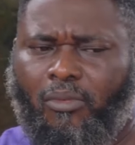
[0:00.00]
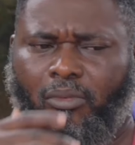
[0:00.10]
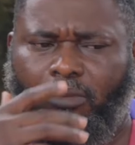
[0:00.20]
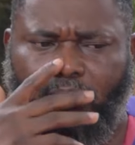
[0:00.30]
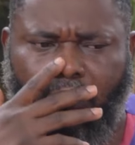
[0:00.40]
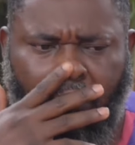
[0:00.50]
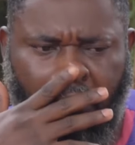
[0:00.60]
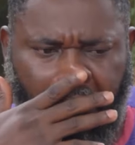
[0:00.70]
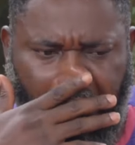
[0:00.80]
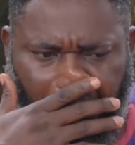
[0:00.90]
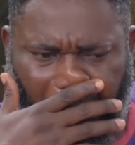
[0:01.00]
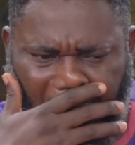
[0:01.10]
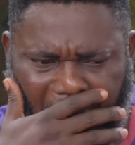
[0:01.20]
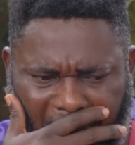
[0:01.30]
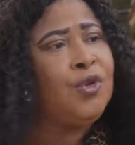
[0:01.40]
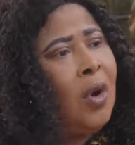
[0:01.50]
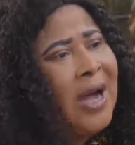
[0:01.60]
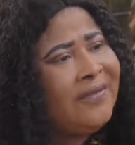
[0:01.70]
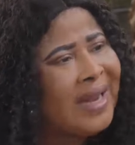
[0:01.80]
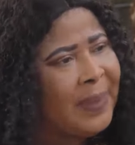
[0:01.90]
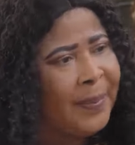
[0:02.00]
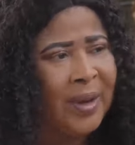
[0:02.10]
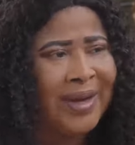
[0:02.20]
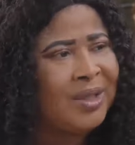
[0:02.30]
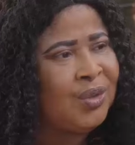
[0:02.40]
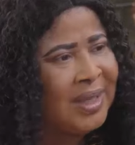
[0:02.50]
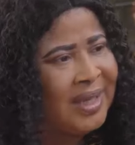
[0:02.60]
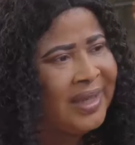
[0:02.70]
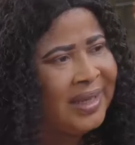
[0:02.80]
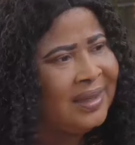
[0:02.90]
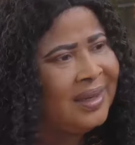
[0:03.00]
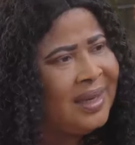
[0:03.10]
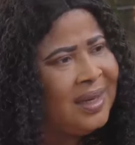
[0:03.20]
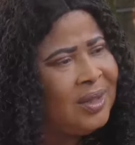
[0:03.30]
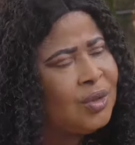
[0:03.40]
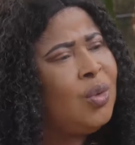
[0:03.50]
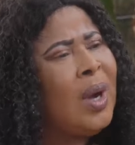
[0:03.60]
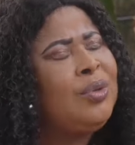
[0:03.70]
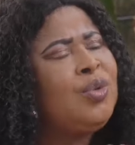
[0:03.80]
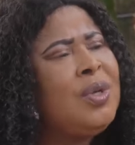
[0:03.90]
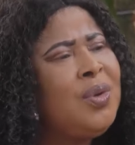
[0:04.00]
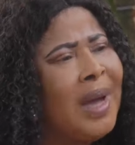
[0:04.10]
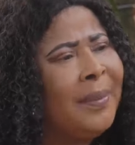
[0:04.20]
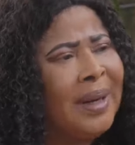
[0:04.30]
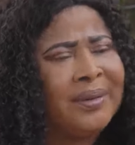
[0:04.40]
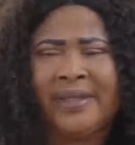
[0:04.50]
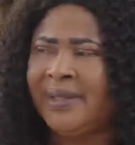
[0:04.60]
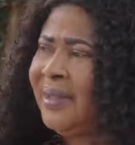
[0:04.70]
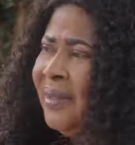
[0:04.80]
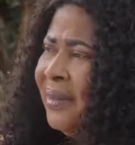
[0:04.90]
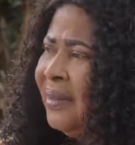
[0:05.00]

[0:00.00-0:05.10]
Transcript: when you go to their tradition, if you don't have that paper, you can't do anything. Mom, so how do we go about it?